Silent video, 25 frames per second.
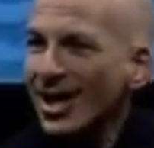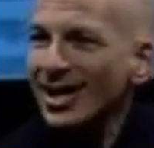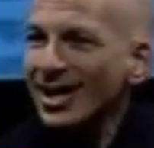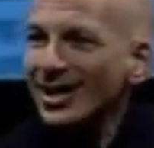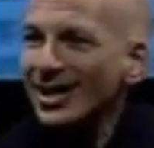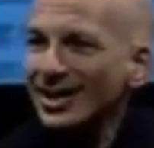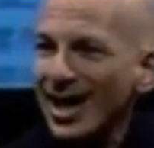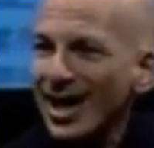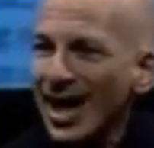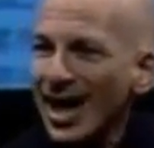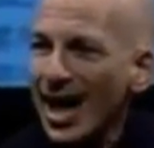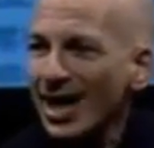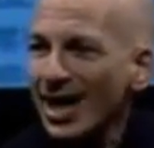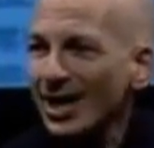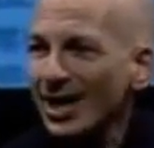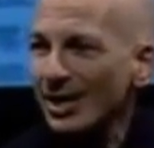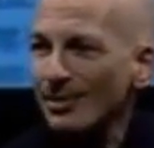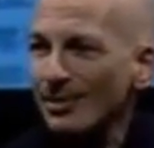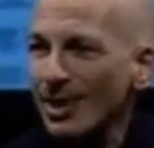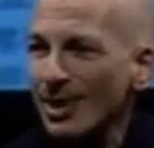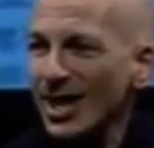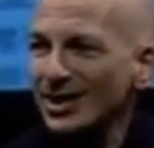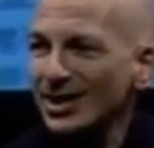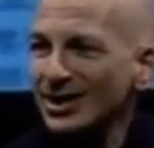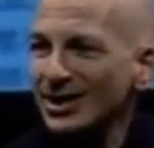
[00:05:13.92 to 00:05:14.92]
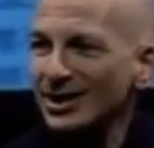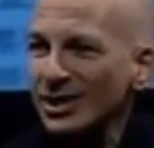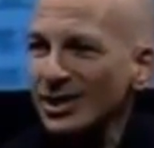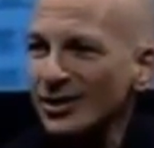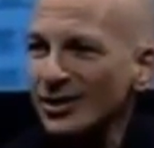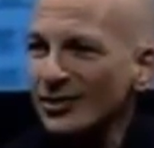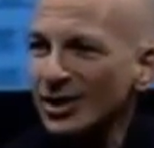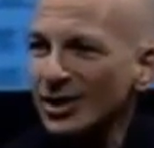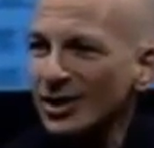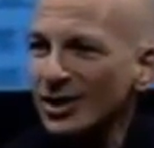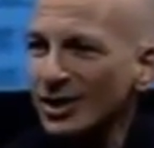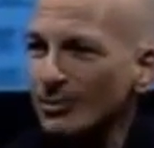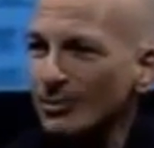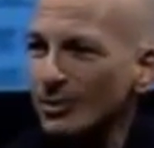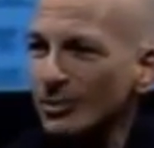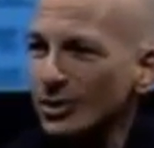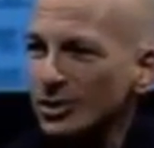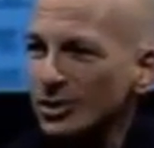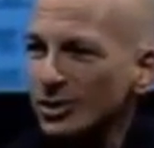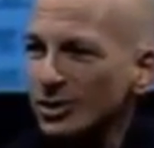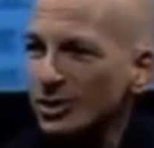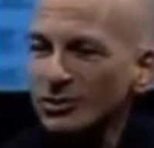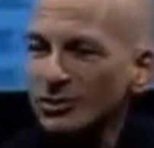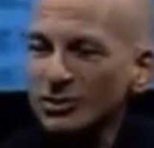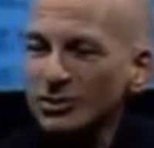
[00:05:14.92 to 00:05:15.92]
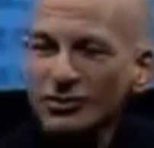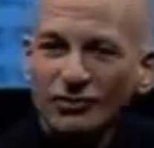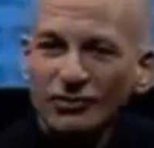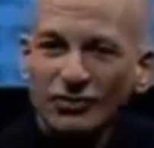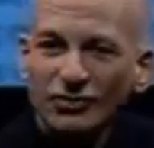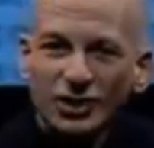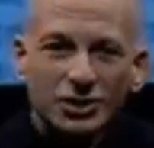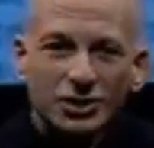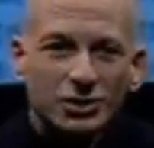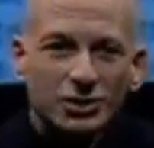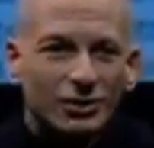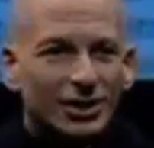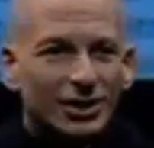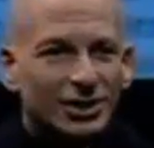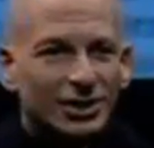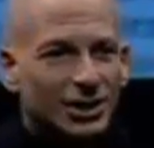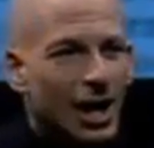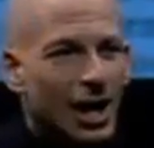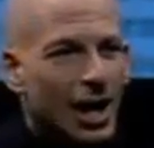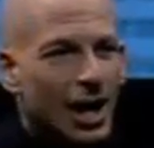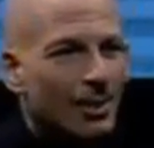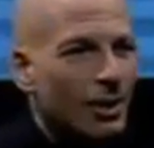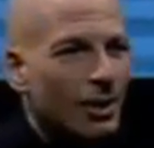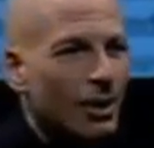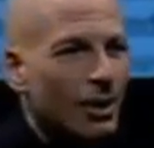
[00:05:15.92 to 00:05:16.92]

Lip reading: in an animated TV commercial featuring Tom